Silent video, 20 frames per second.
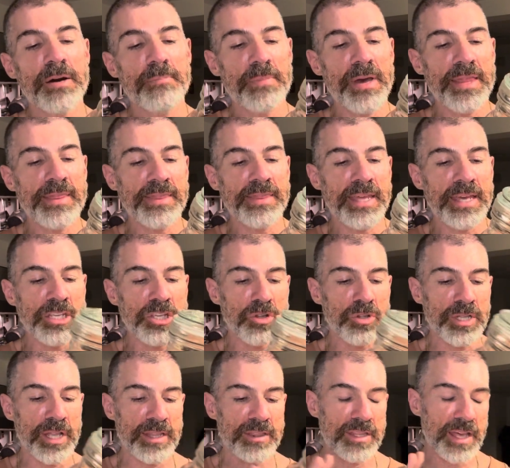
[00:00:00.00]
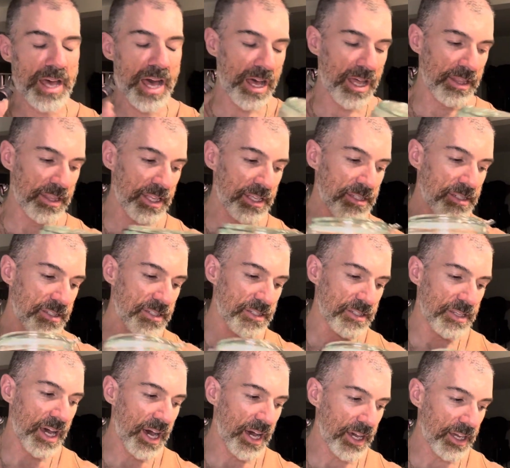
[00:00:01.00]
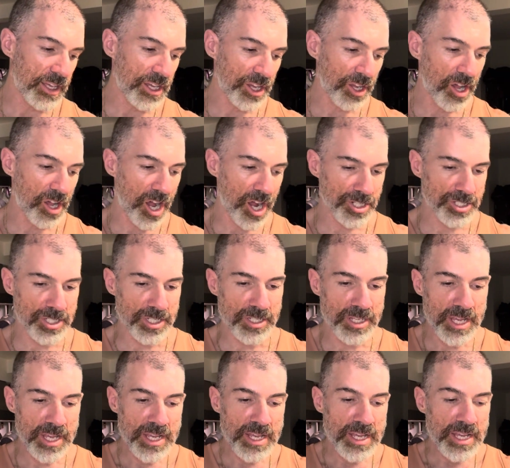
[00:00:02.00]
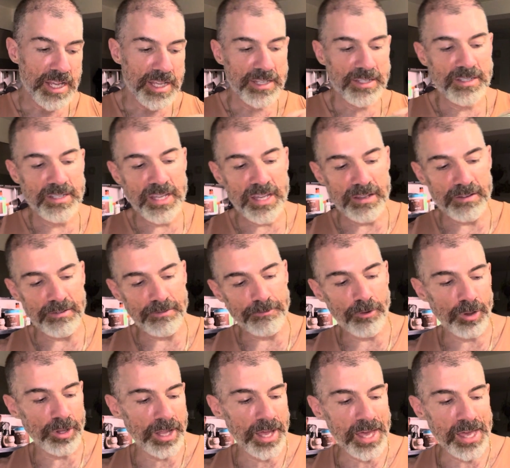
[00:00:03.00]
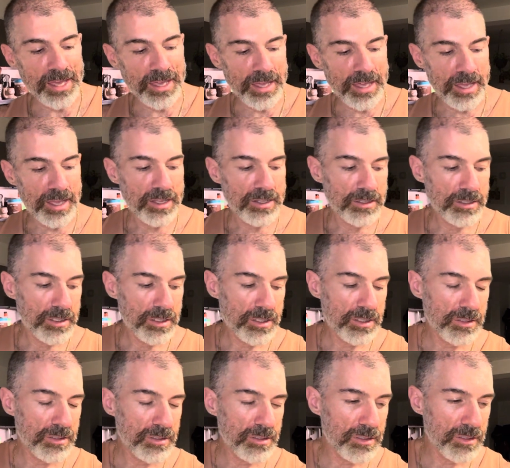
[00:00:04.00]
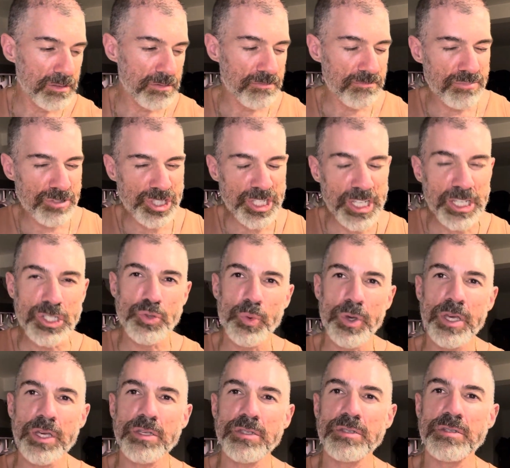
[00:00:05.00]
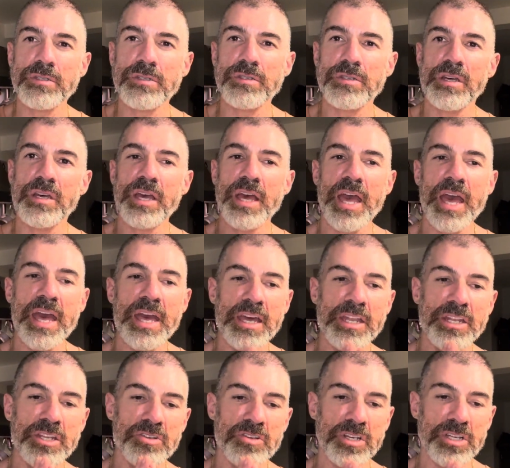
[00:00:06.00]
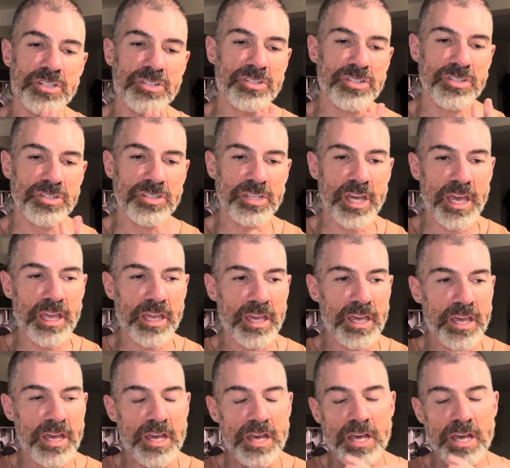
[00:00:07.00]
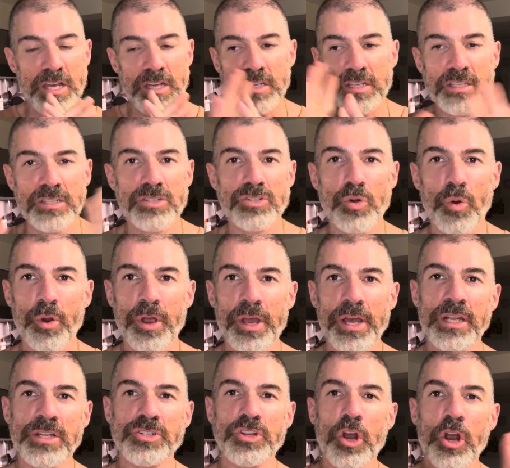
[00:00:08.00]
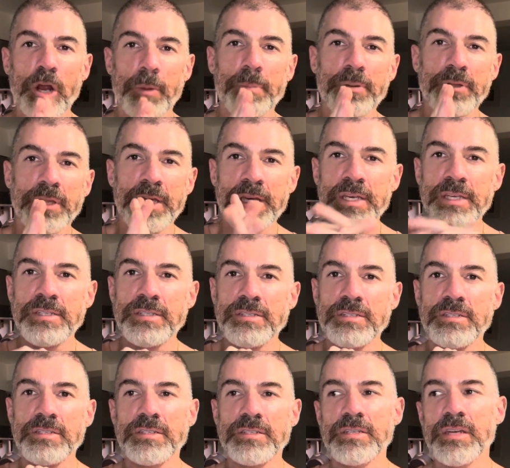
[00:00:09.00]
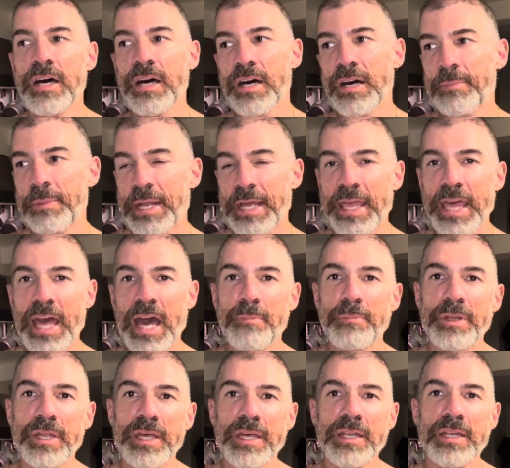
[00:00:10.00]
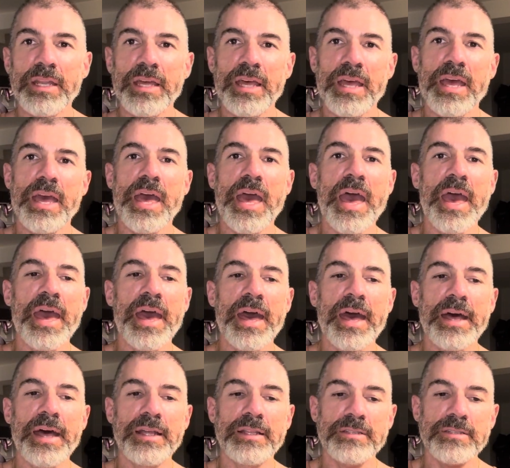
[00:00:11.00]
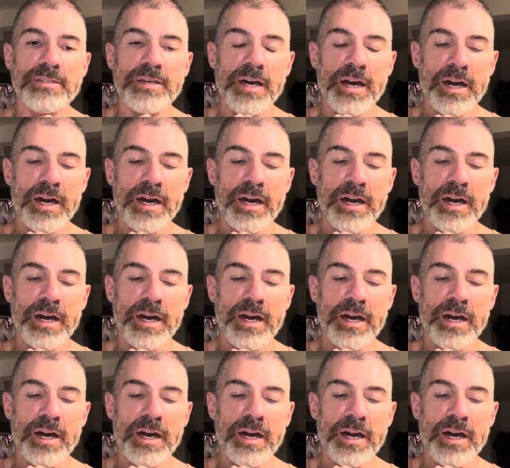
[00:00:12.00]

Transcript: And then you let this concoction sit for like 6 weeks, and you can just like store it in a dark place, in a cabinet, and